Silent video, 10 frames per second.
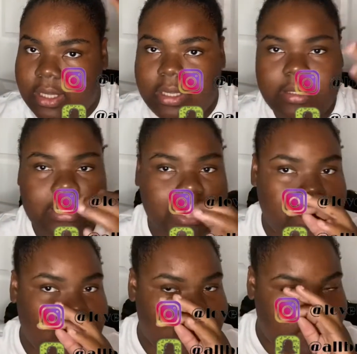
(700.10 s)
take it
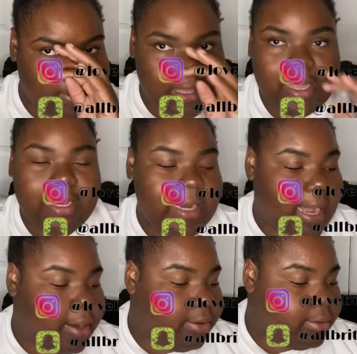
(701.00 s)
off.
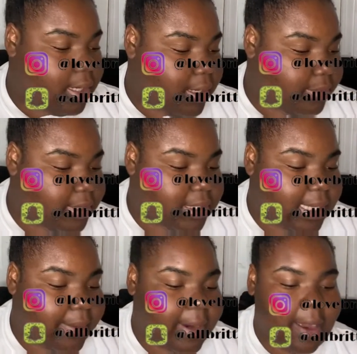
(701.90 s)
Now,
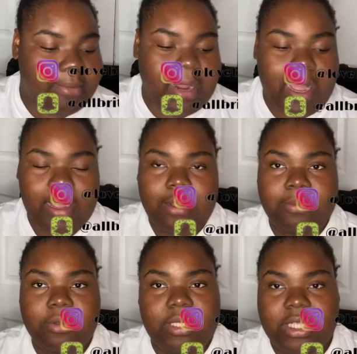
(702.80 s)
disclaimer, I'm not a
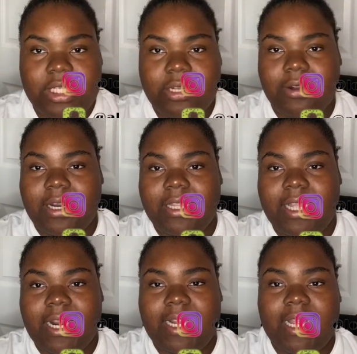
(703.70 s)
beautician or anything
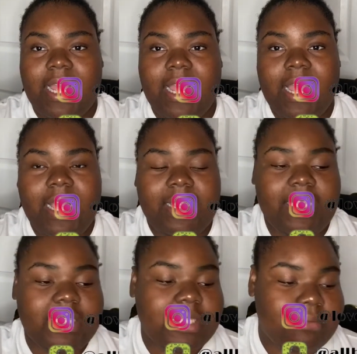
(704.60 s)
like that.
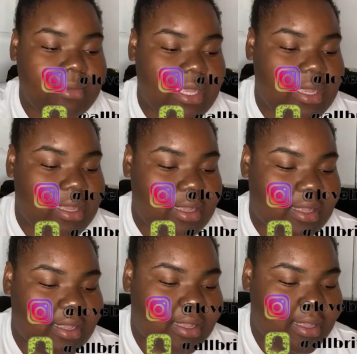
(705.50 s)
This is me
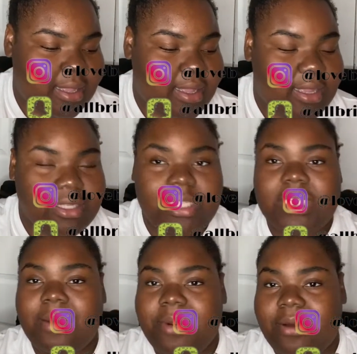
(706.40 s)
just
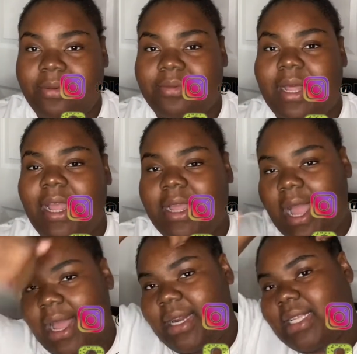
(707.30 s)
coming up, like,
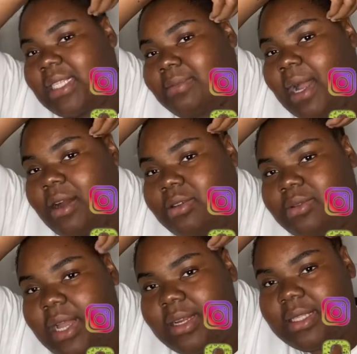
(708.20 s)
this is my go-to
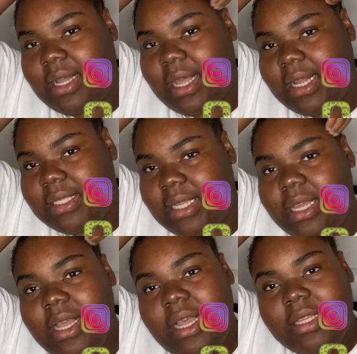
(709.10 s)
hairstyle, like I said.
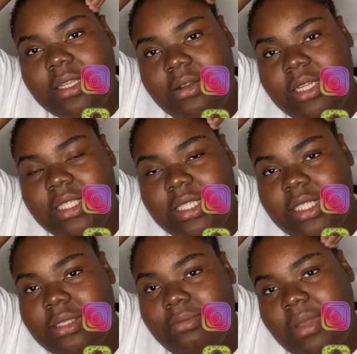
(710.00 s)
So this is
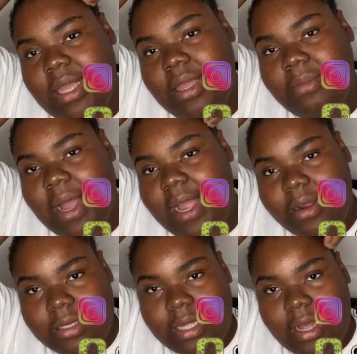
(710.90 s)
just me, my
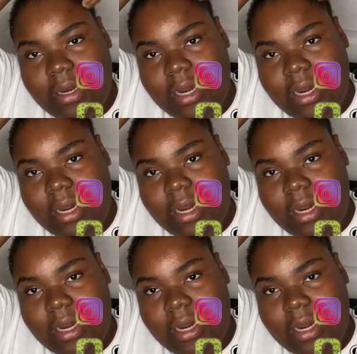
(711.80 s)
hairstyle